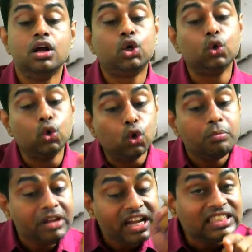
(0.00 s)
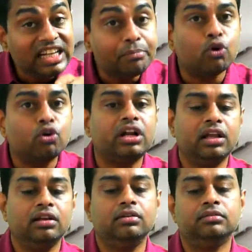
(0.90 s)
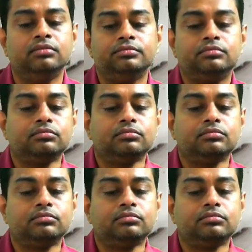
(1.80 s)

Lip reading: to whom he is reporting.